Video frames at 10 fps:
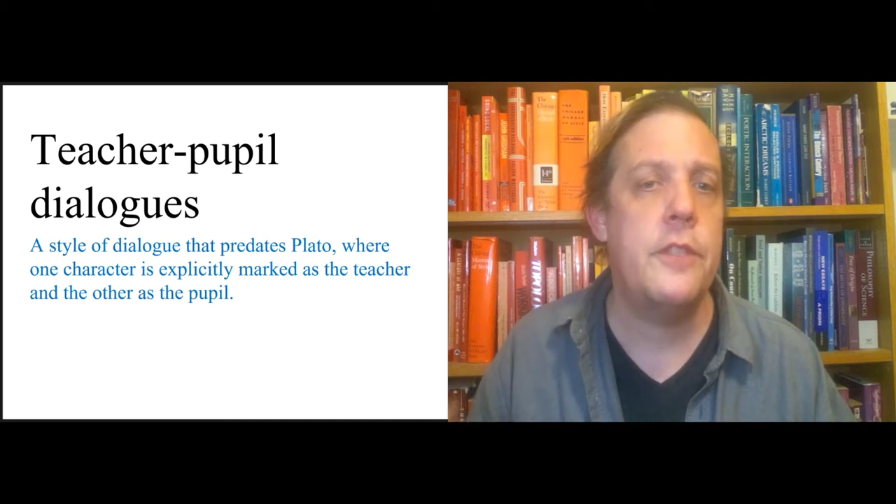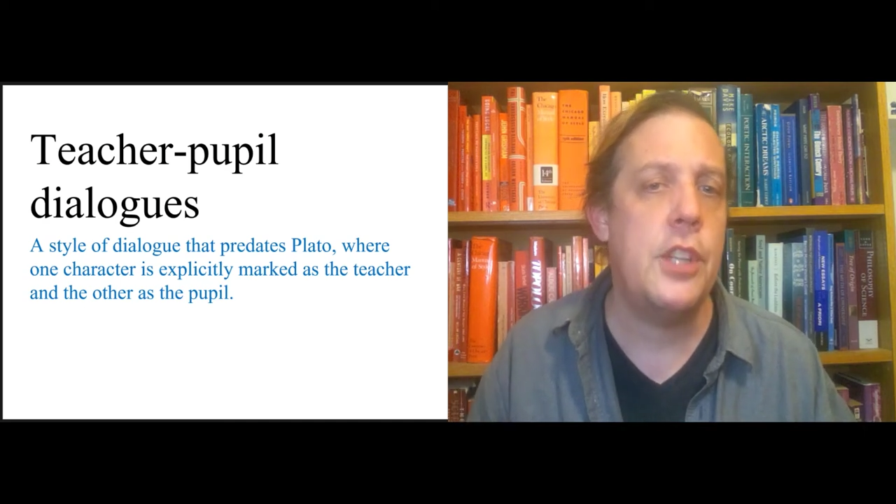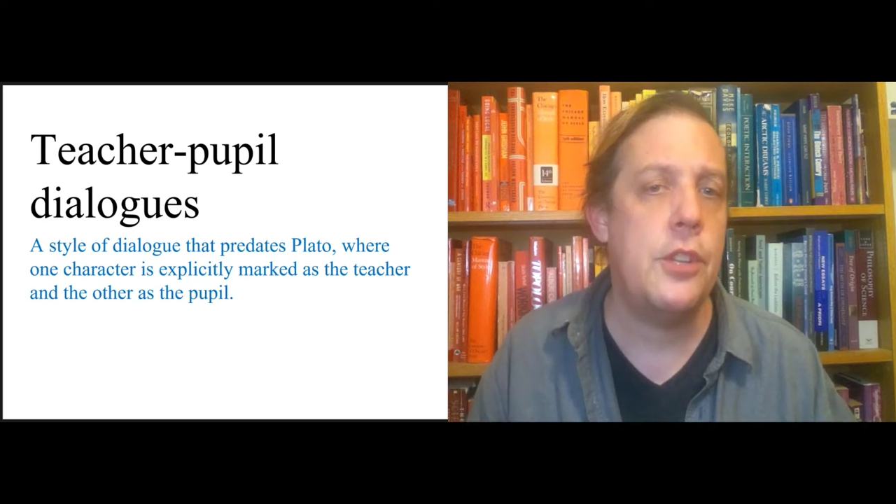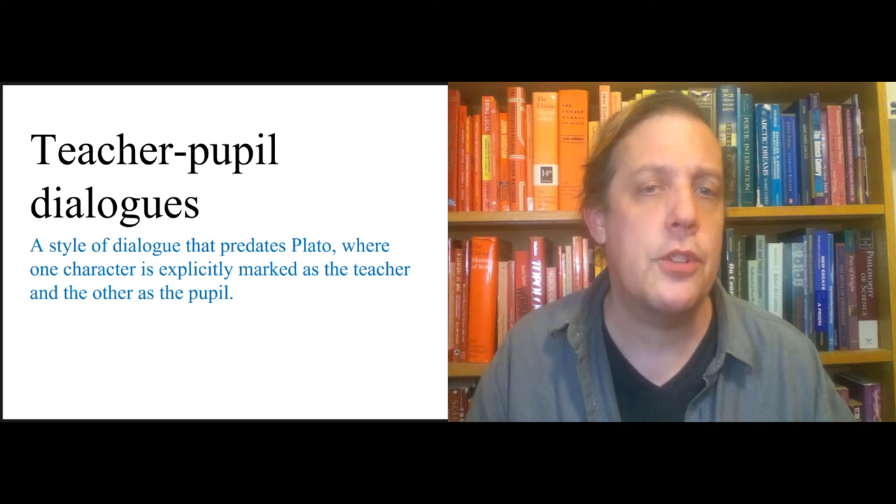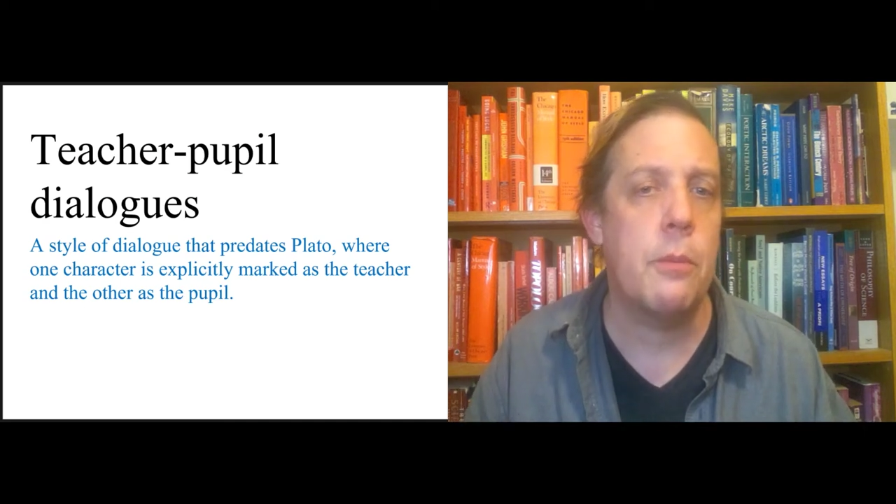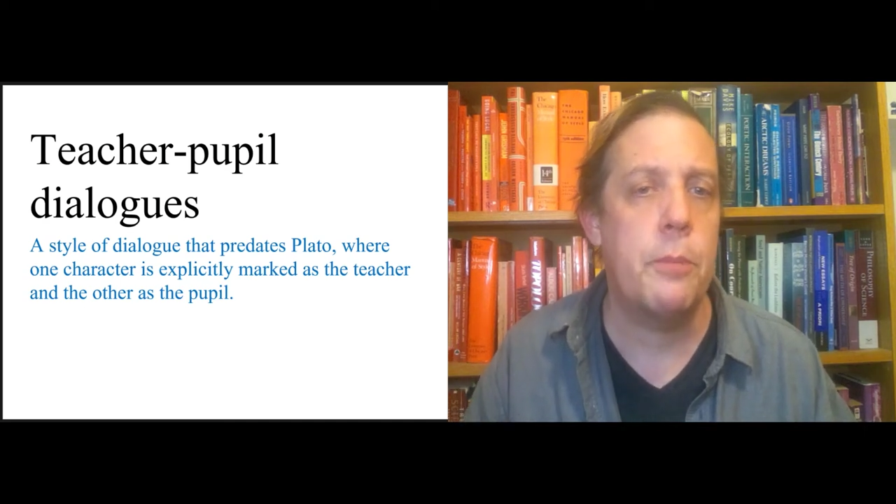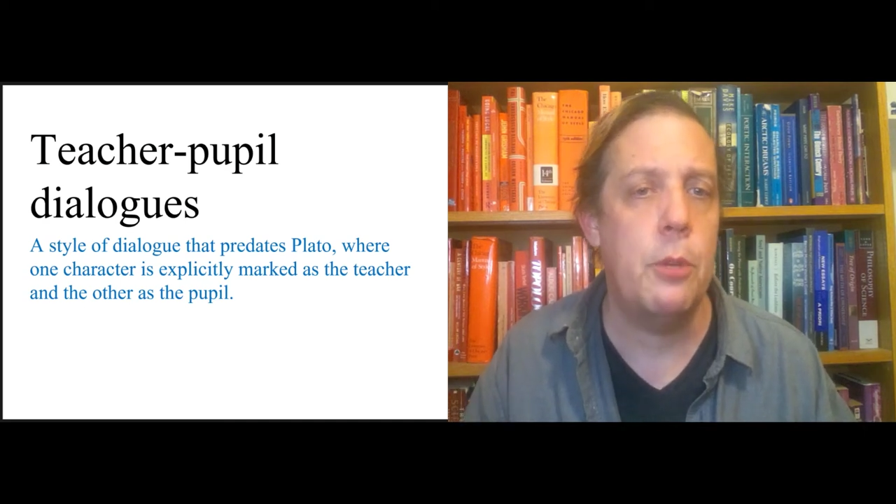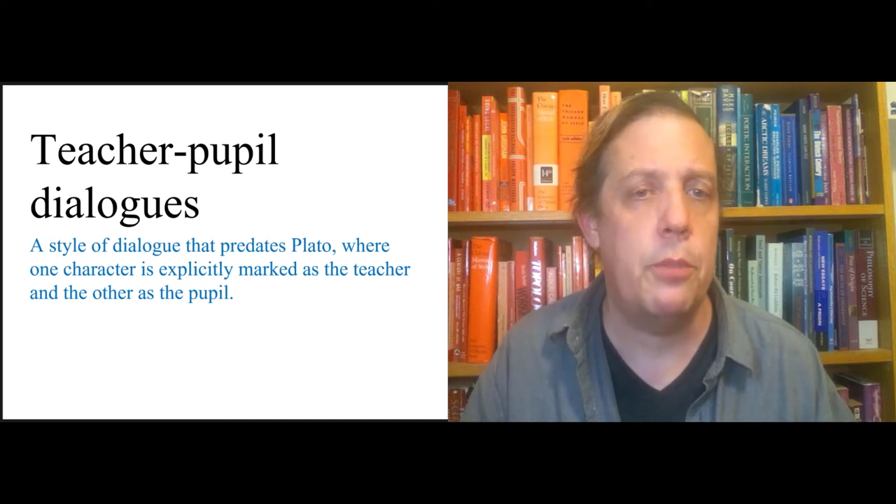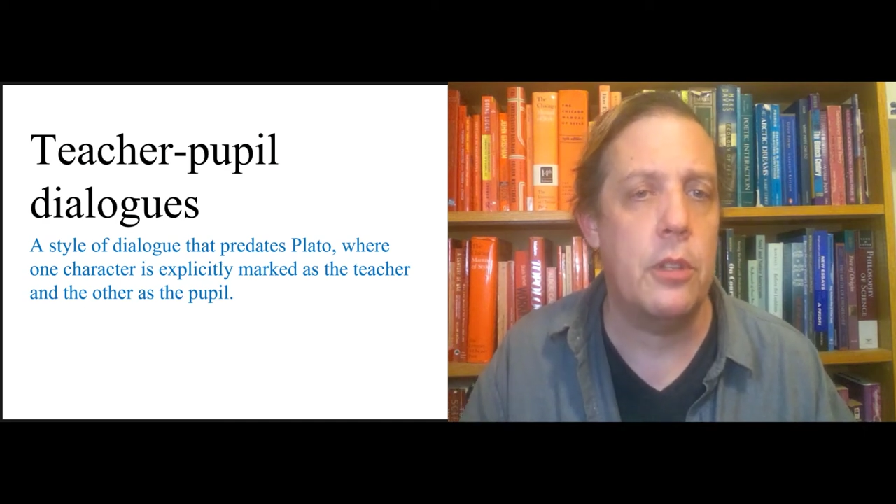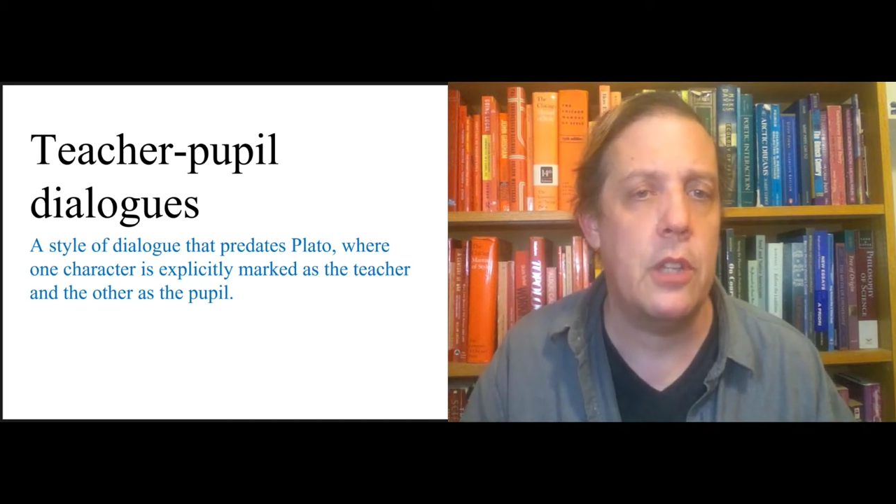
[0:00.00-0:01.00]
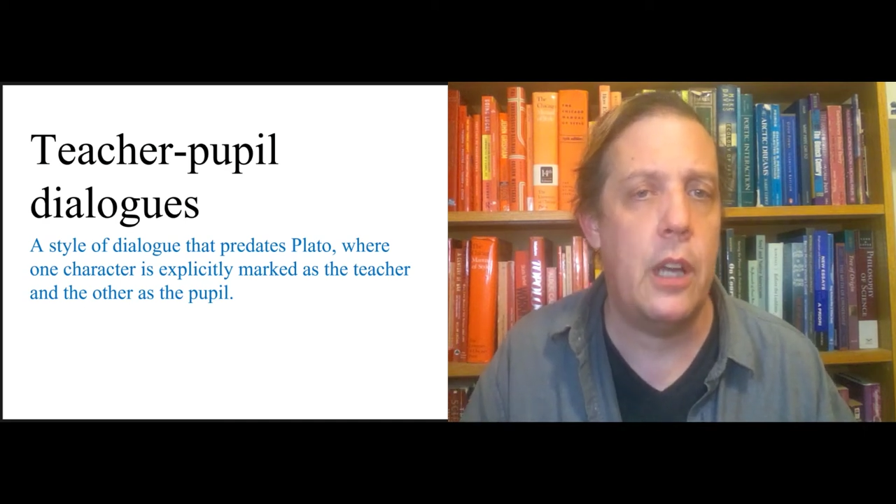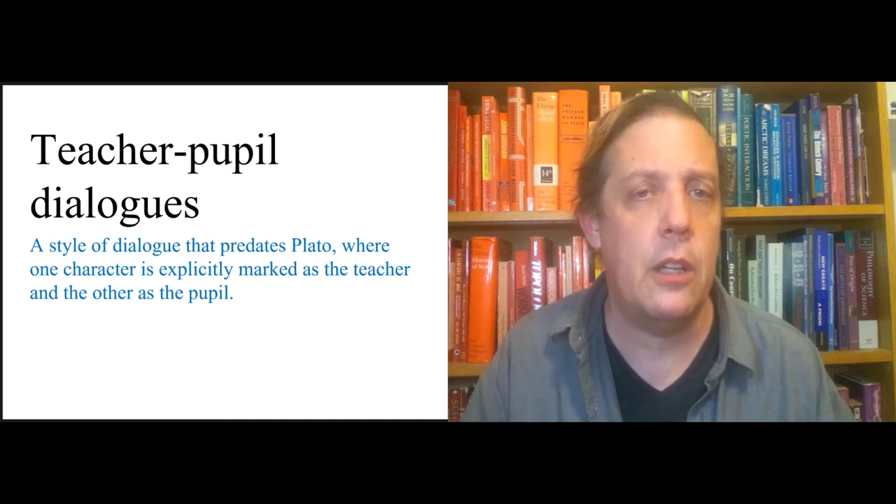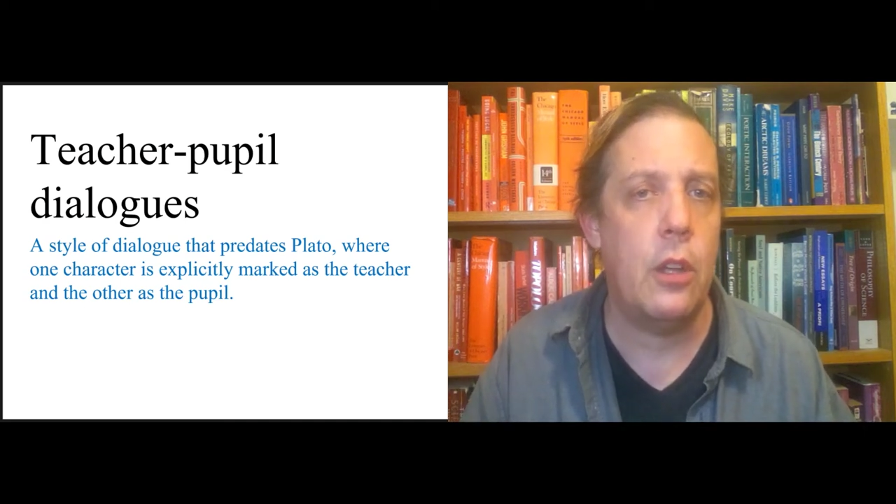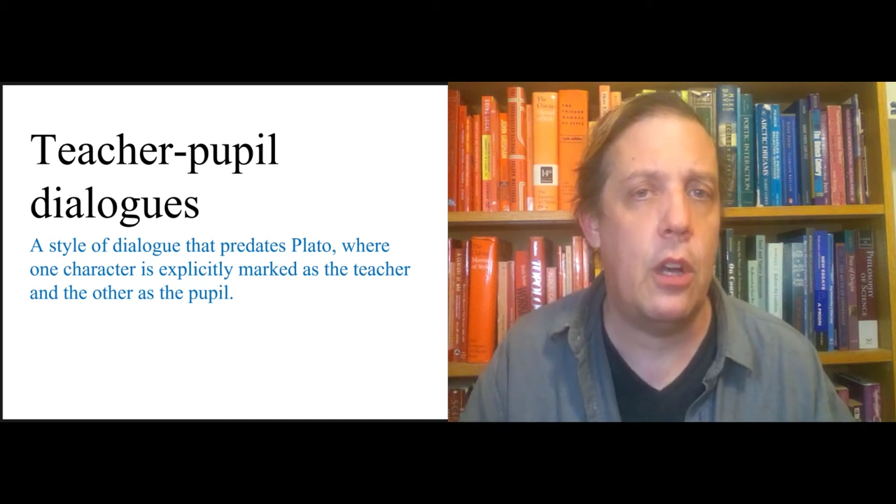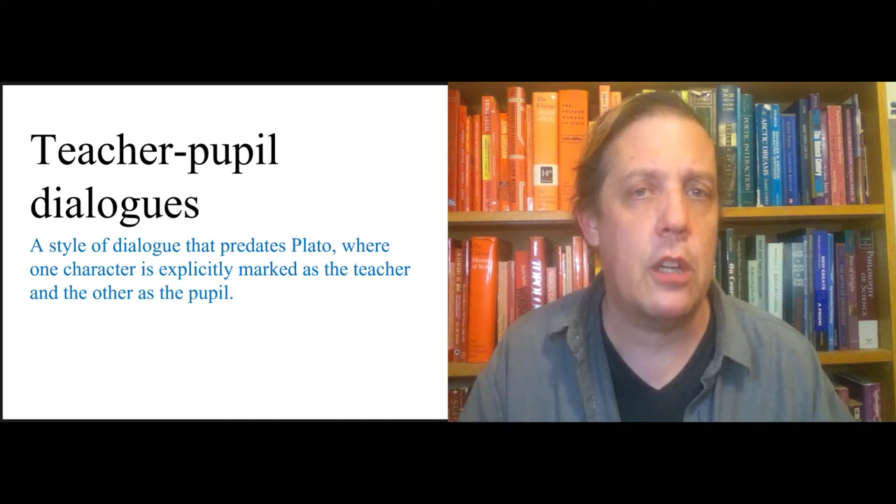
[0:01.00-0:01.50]
teacher pupil
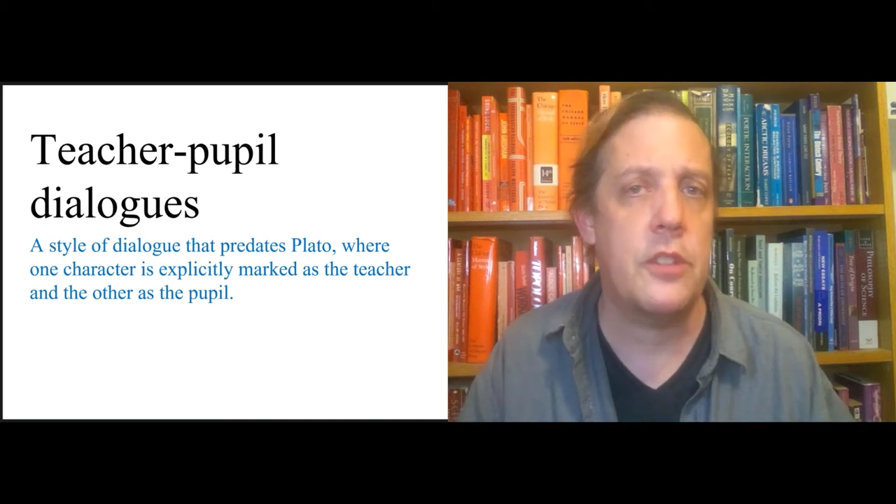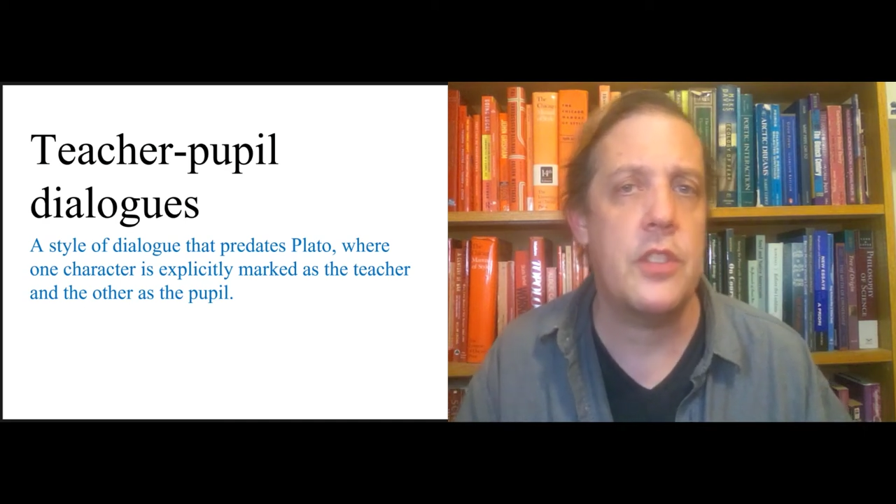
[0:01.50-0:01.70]
dialogues,